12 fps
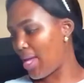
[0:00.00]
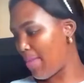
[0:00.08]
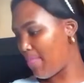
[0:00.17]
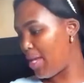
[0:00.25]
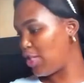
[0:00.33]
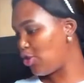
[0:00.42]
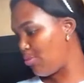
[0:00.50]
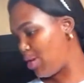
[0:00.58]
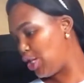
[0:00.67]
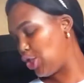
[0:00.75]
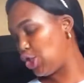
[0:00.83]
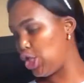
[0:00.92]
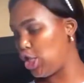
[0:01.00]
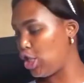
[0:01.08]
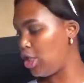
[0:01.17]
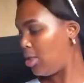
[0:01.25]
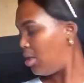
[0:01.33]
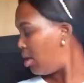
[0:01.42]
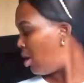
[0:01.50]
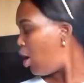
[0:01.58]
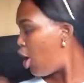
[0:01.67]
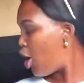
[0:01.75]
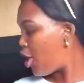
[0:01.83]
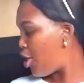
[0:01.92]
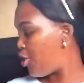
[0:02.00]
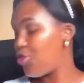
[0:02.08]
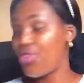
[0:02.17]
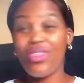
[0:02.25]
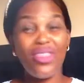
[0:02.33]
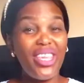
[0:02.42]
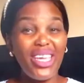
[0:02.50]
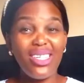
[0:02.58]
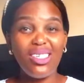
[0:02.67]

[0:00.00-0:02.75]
a meshy meshy. These